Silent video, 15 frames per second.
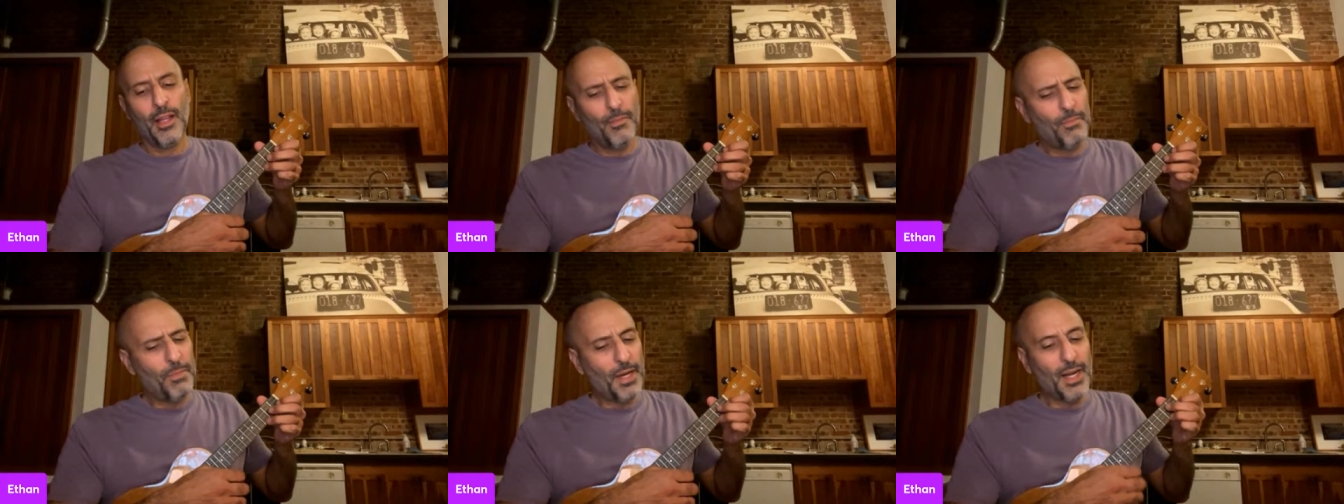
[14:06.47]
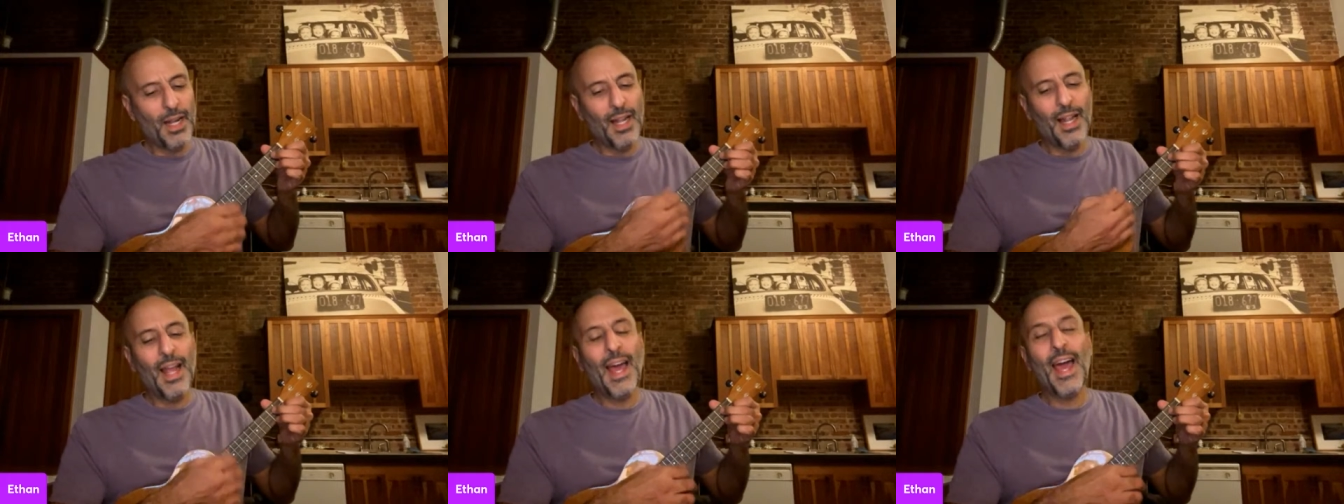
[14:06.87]
But
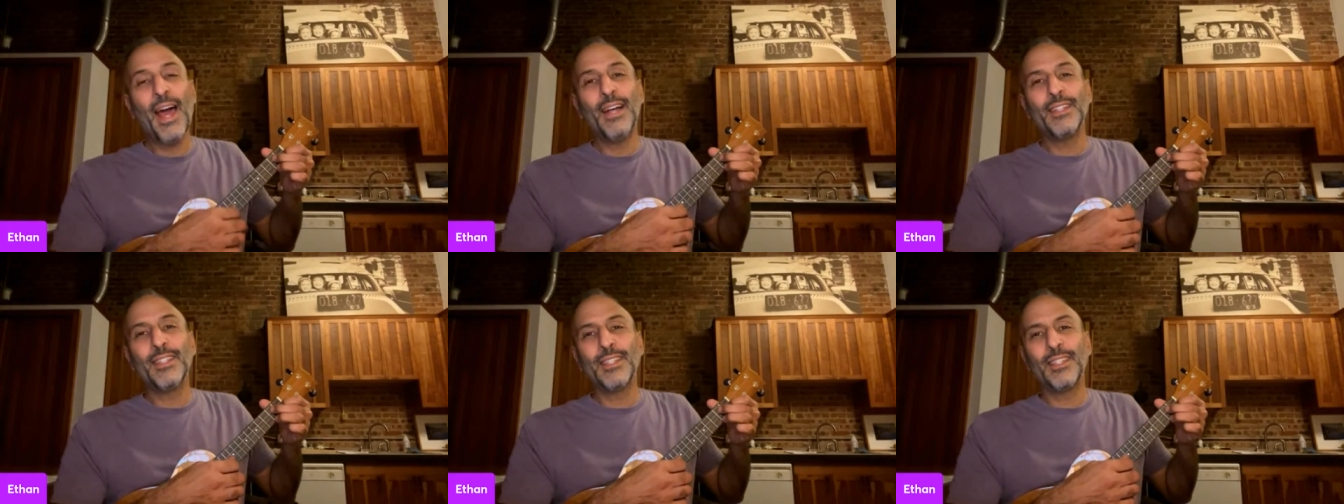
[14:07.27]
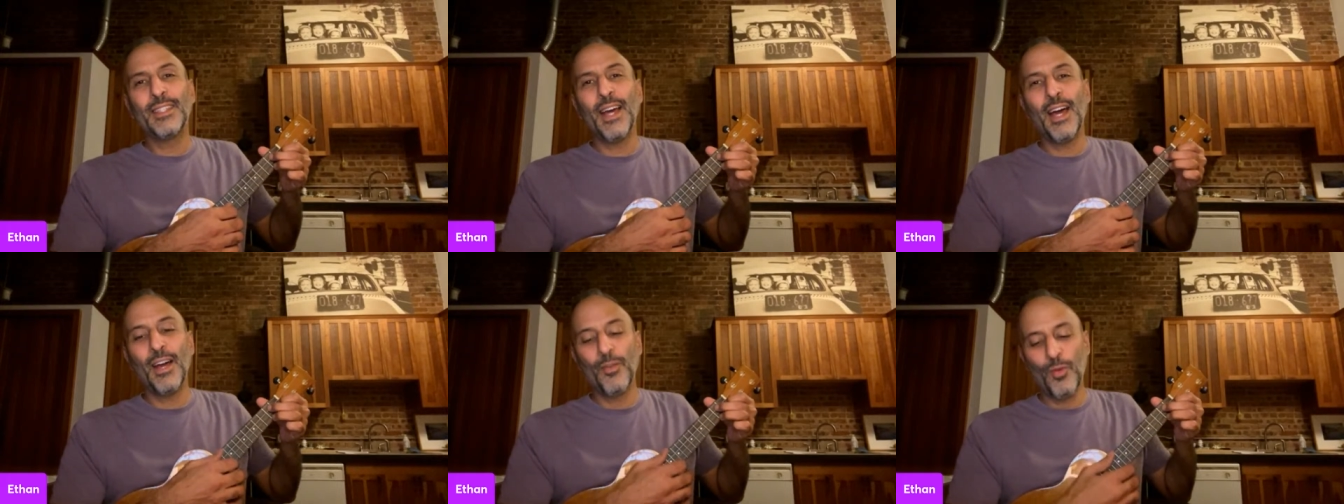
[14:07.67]
alas,
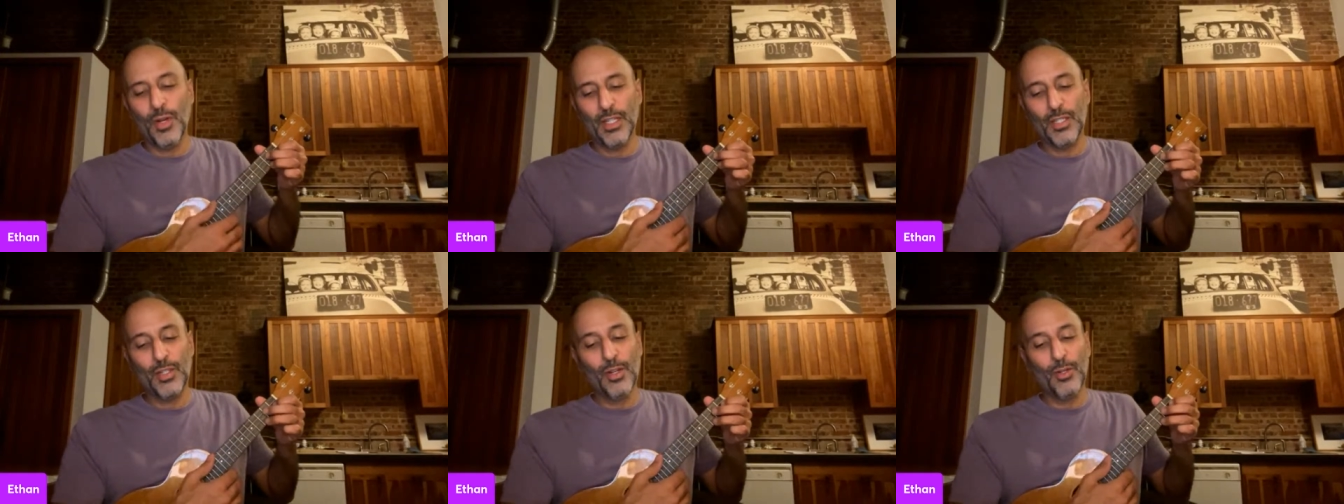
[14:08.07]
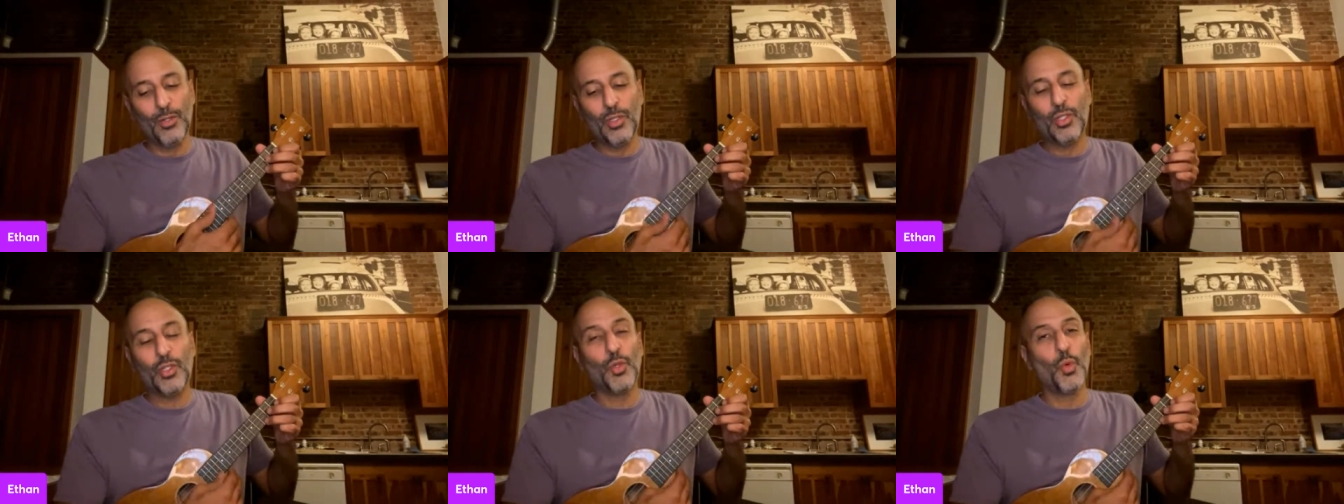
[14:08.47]
I was no
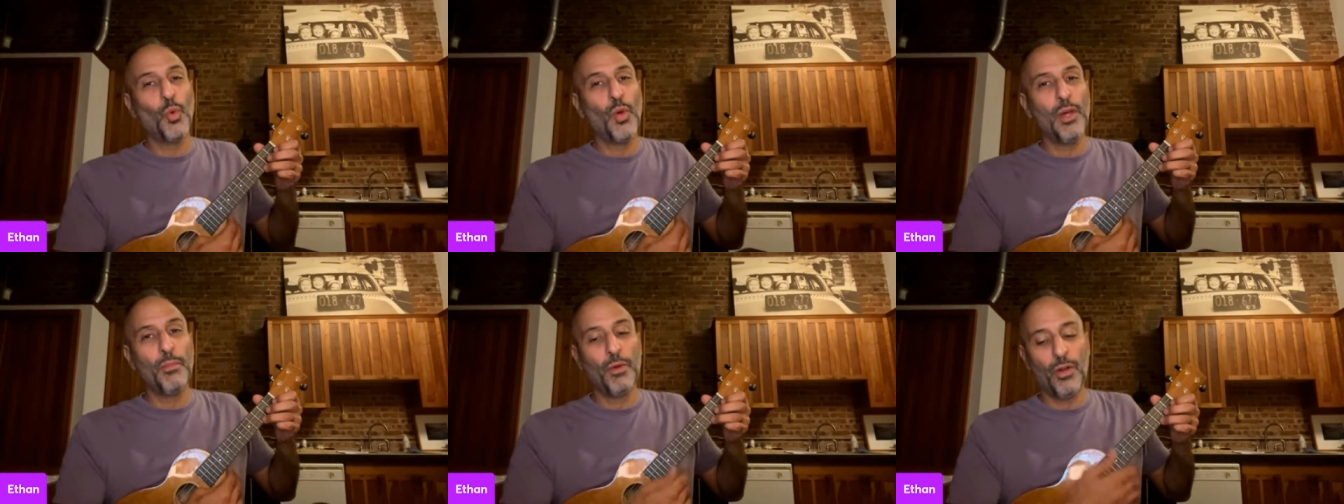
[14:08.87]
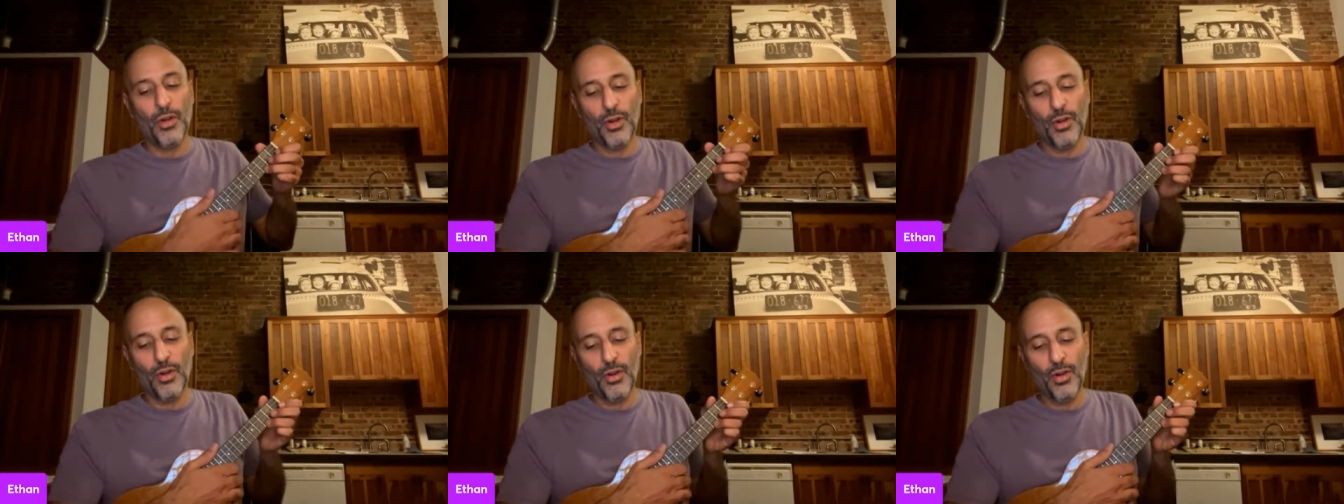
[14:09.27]

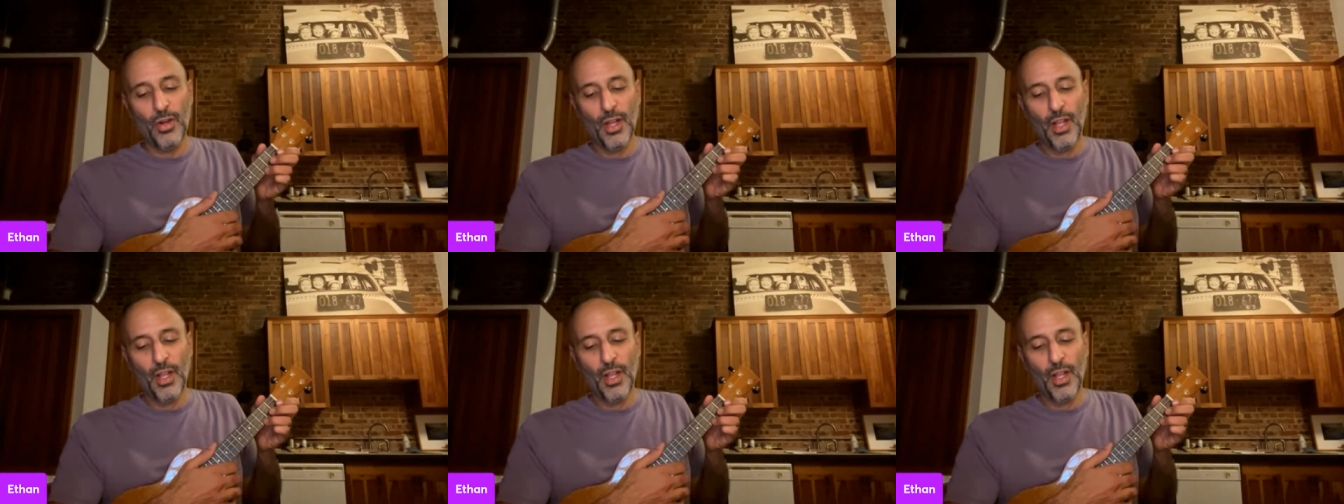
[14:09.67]
swimmer,